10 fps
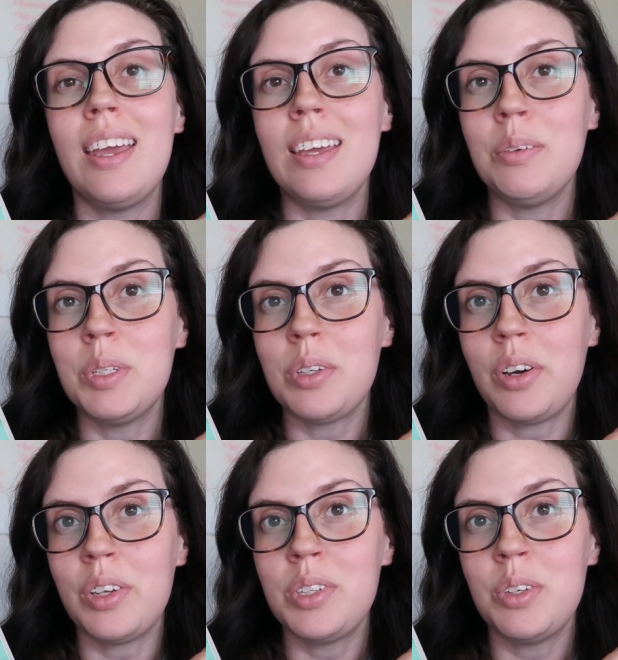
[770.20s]
It was
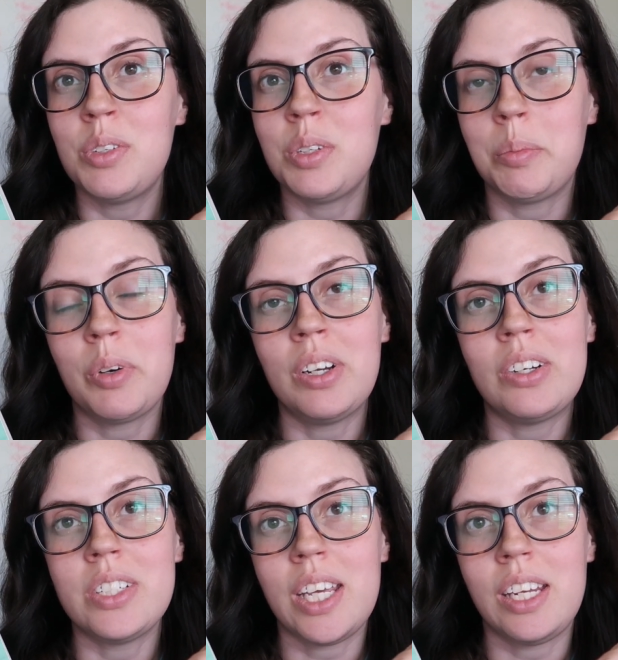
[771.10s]
also super
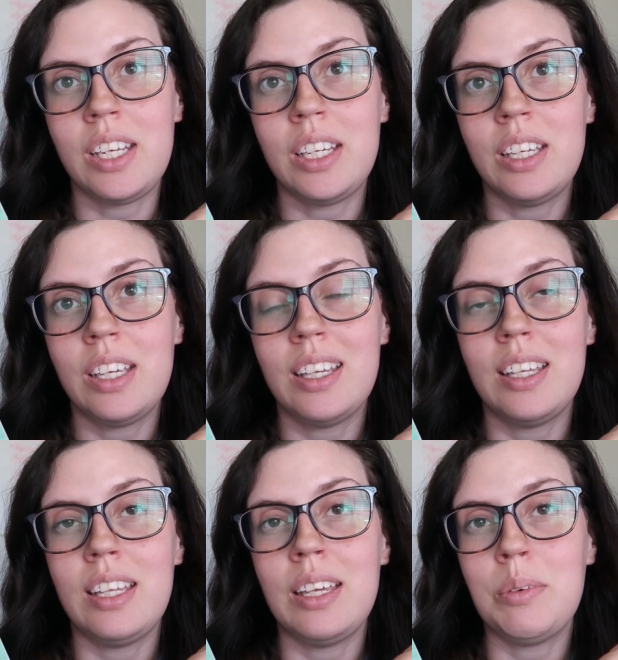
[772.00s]
entertaining.
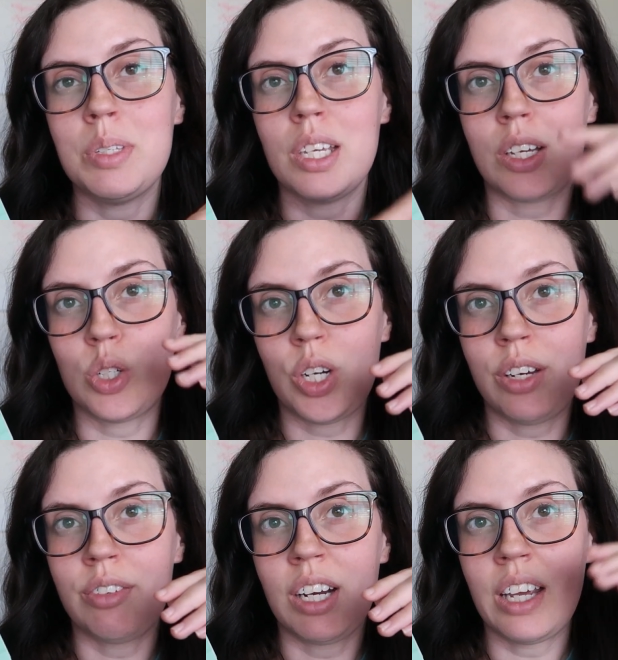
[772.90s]
It was like a
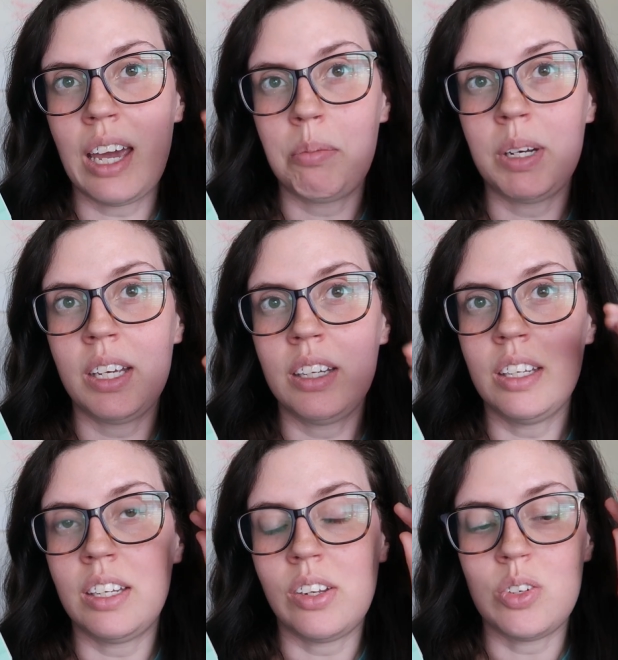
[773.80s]
train wreck
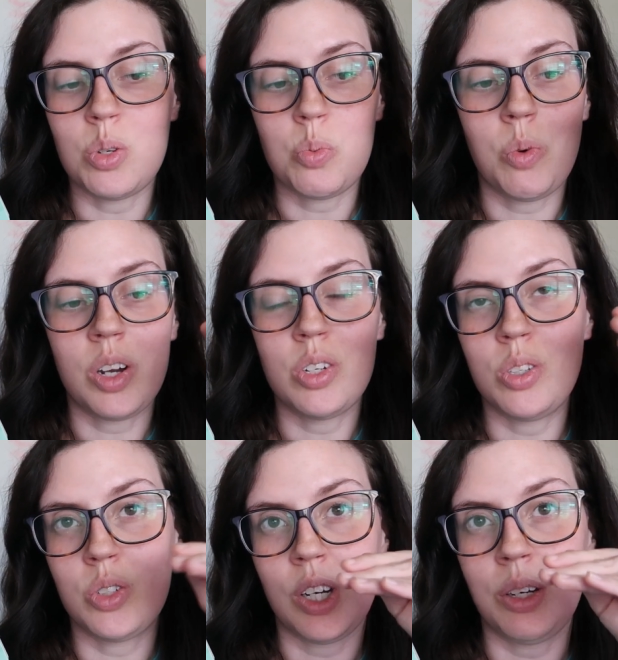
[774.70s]
happening and you just watch
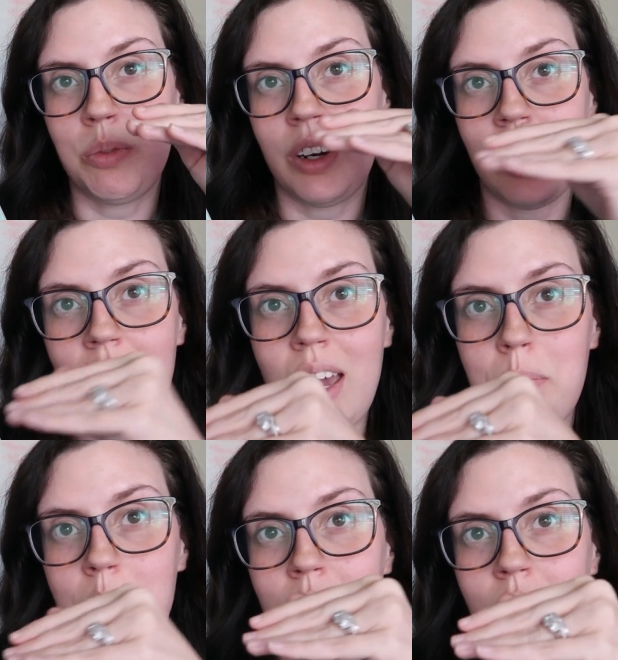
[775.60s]
the train wreck
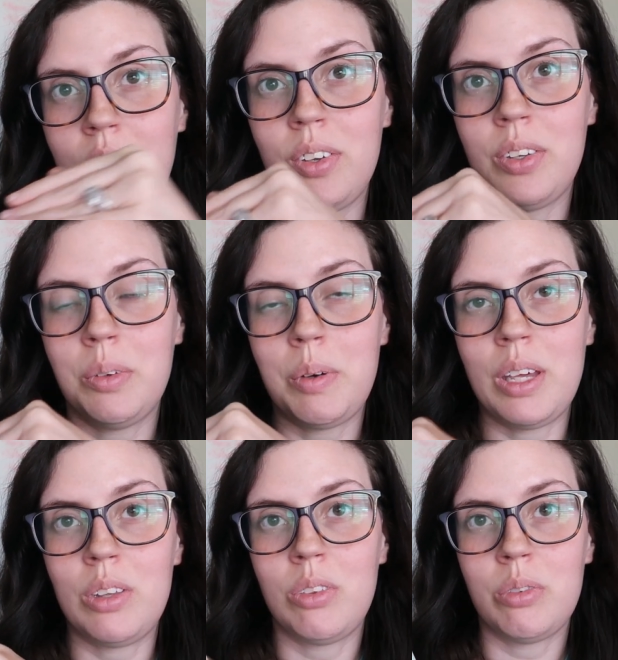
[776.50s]
happen all the
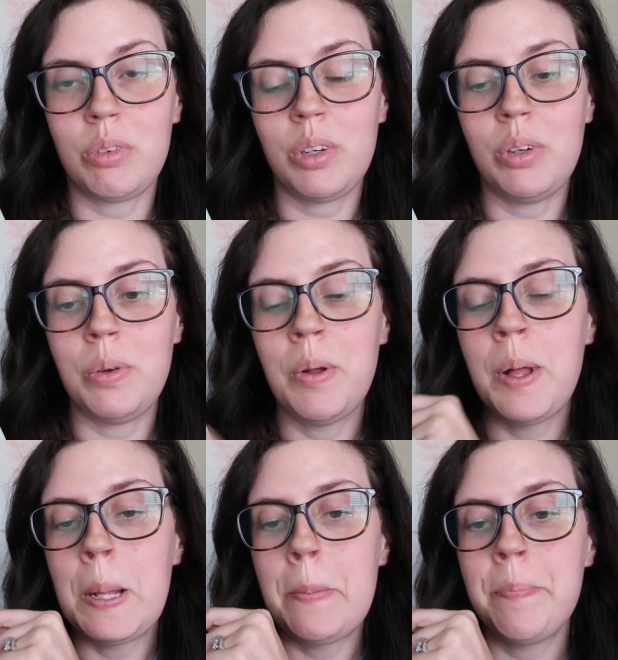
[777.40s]
way through.
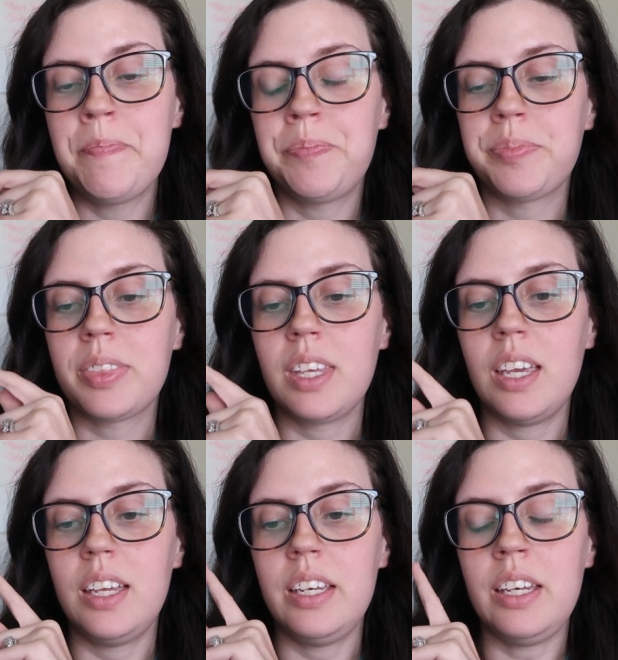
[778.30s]

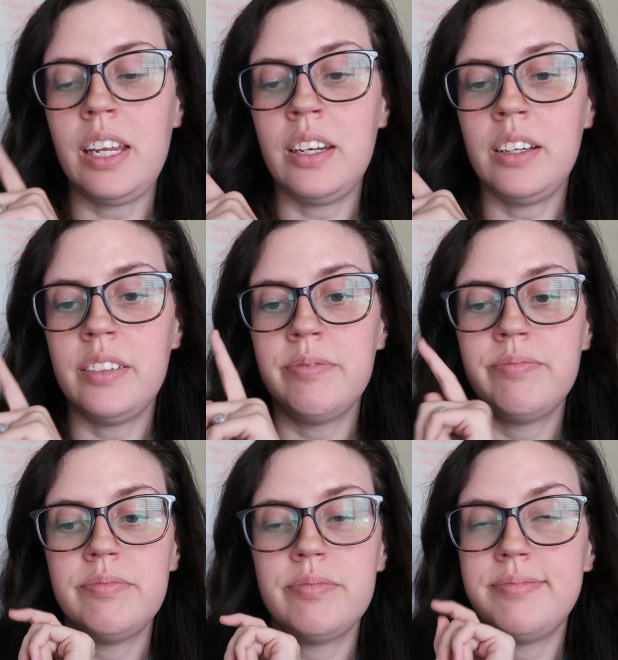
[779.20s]
Nina